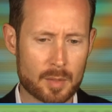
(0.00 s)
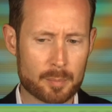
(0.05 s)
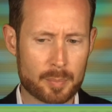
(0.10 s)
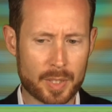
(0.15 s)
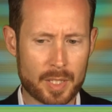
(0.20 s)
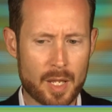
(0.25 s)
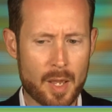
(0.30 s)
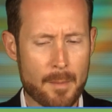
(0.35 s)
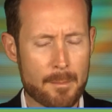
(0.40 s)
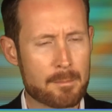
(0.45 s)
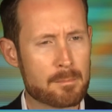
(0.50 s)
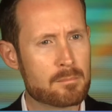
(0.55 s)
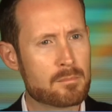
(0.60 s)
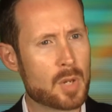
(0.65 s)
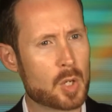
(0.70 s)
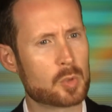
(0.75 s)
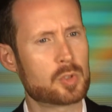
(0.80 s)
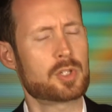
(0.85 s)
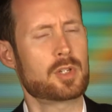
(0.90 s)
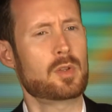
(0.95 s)
but
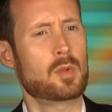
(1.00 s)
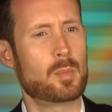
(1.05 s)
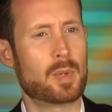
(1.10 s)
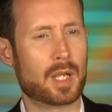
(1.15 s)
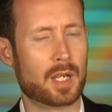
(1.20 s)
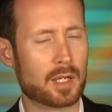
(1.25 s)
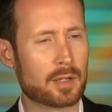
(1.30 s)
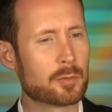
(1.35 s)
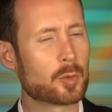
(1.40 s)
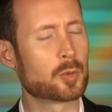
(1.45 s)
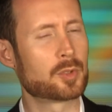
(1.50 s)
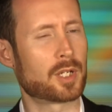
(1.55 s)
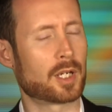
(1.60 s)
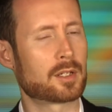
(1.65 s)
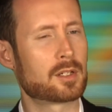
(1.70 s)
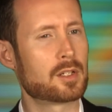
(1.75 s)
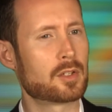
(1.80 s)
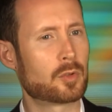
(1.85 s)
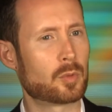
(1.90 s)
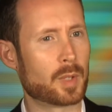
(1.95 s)
most of the behavioral
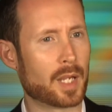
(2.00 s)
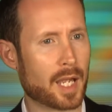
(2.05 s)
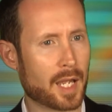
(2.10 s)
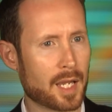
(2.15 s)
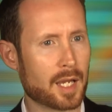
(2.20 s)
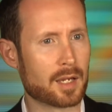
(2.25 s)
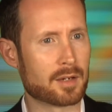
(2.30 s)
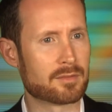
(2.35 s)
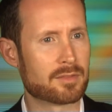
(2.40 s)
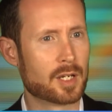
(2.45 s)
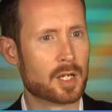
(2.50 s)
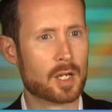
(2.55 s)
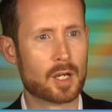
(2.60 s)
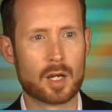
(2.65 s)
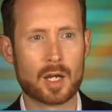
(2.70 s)
techniques we have